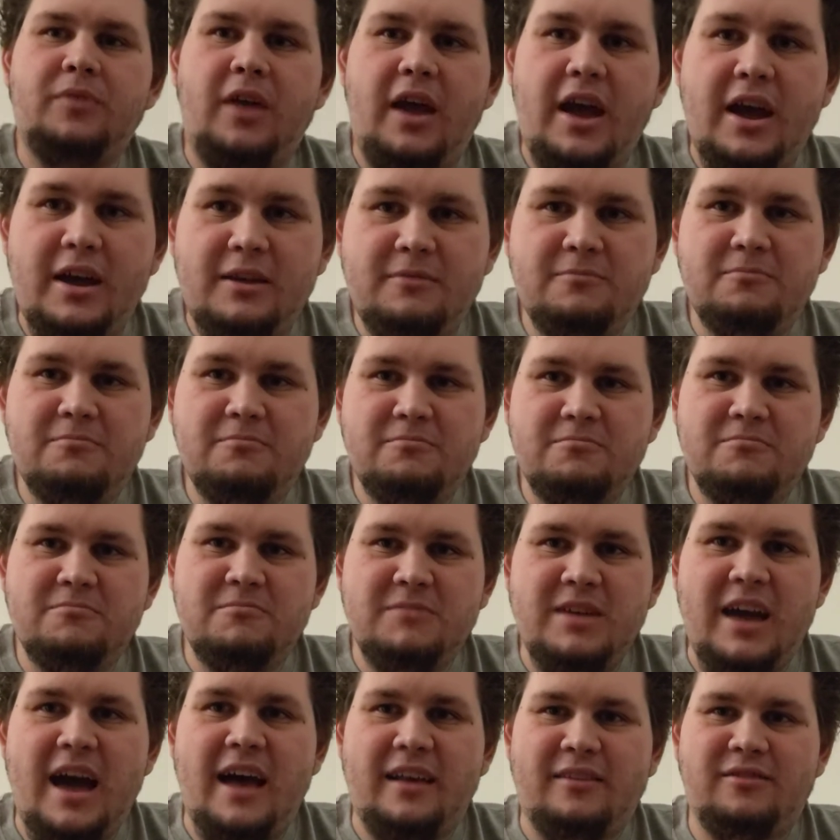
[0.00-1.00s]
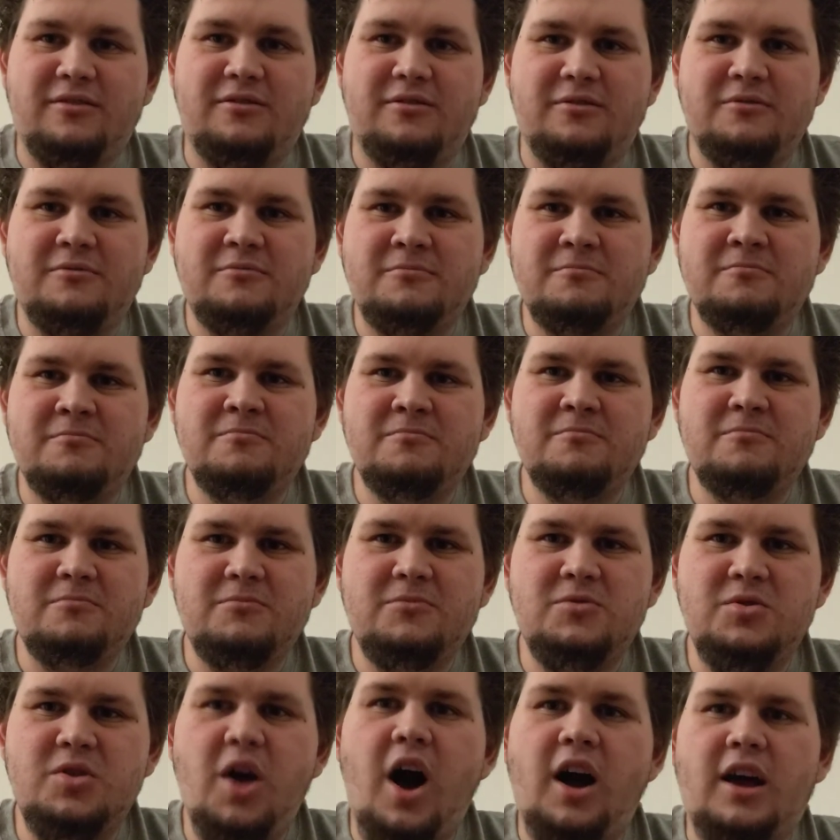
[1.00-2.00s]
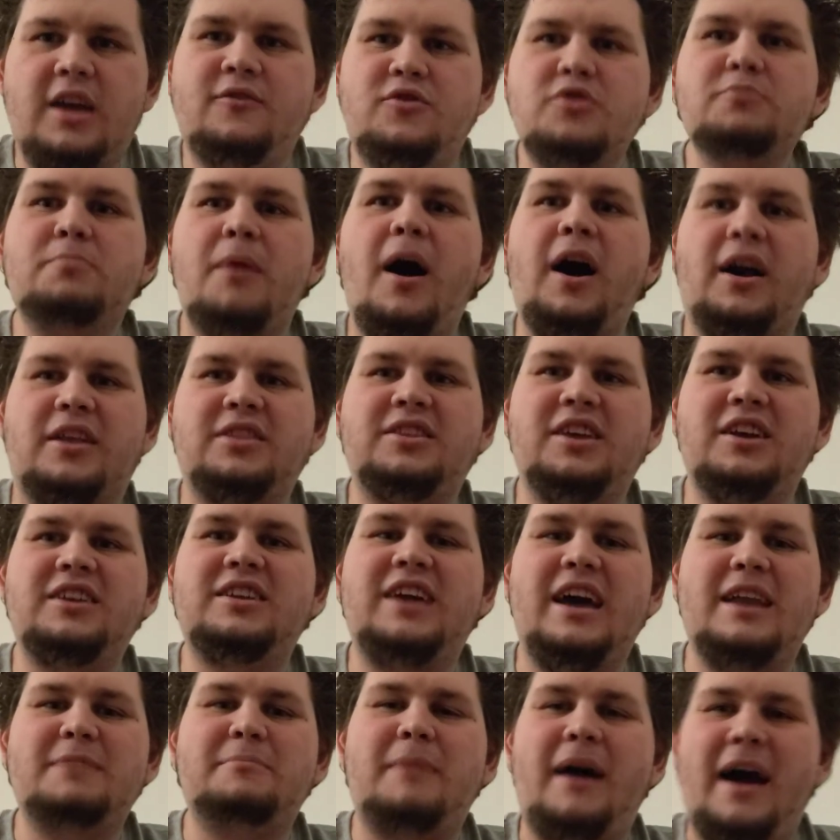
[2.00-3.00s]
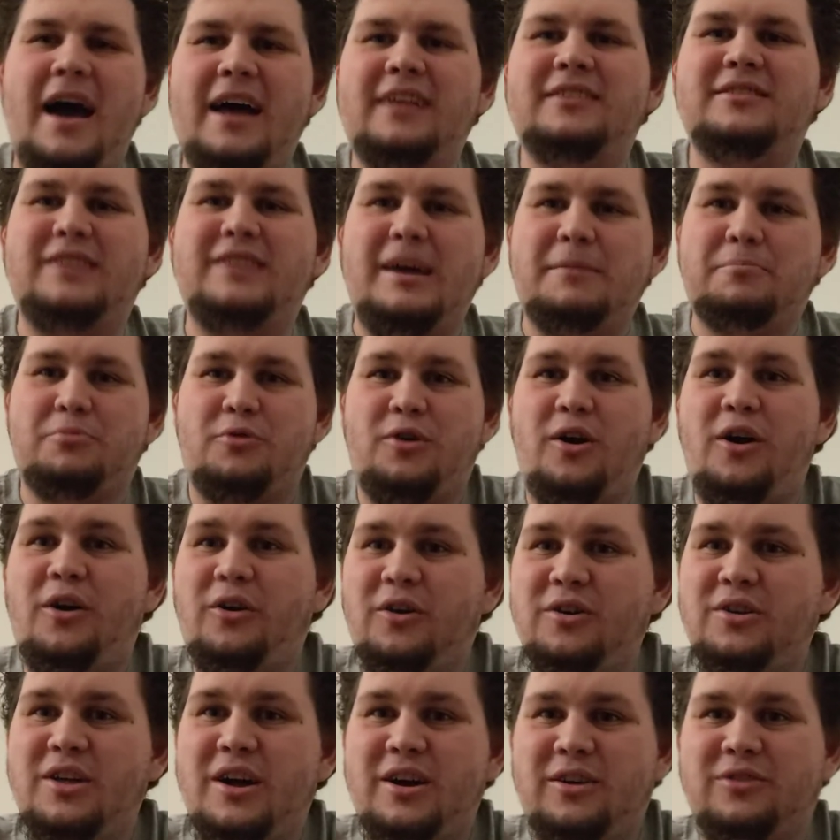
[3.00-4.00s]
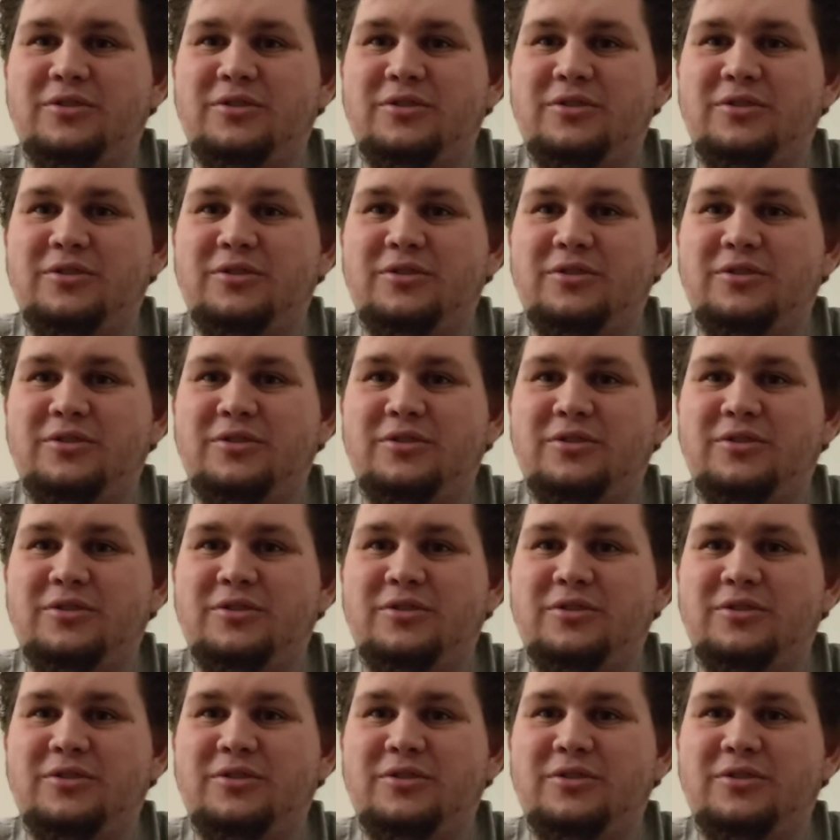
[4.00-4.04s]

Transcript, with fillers: And yes, Knuck If You Buck did get in my head temporarily there,